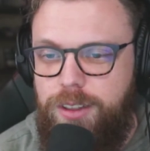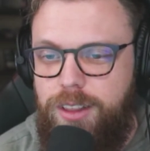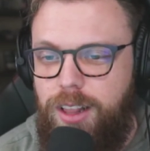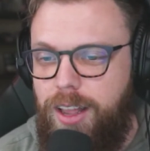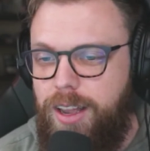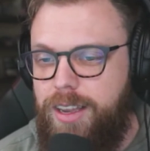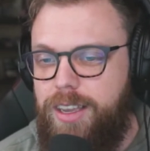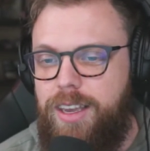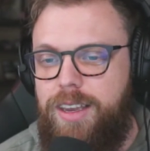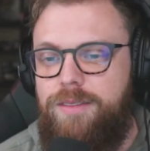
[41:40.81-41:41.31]

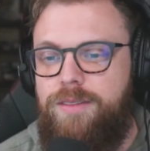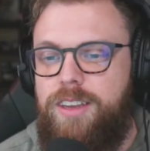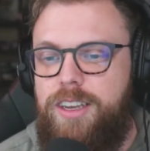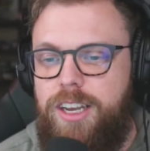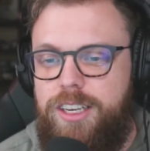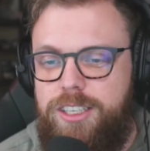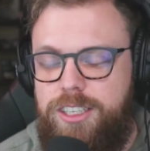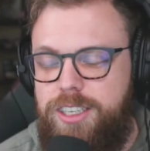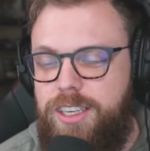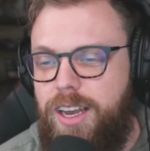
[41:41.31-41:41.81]
Like, even
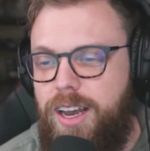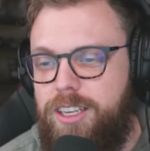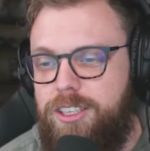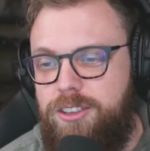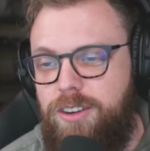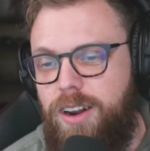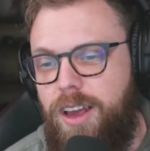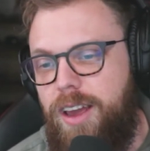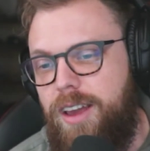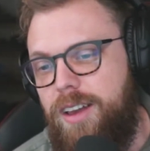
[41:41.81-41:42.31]

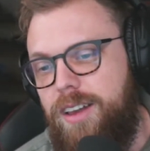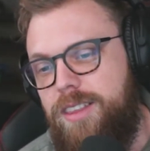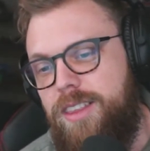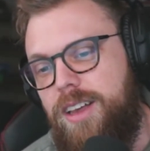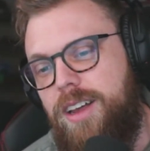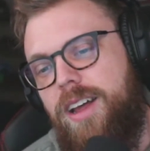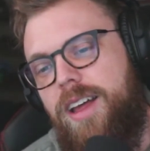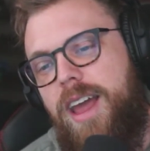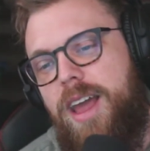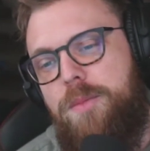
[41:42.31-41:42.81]
yesterday in
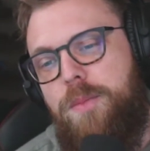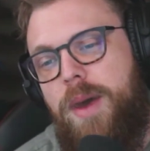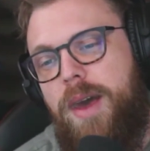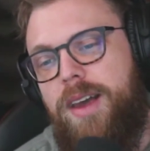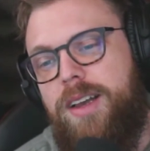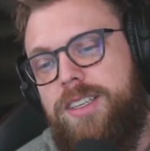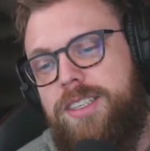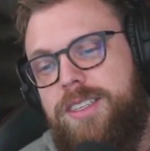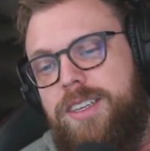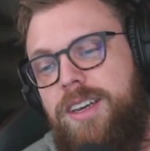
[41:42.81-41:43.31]
the
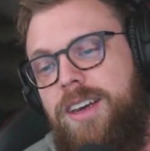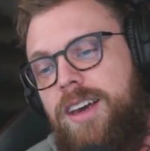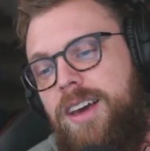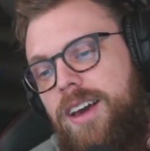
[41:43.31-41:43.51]
Apex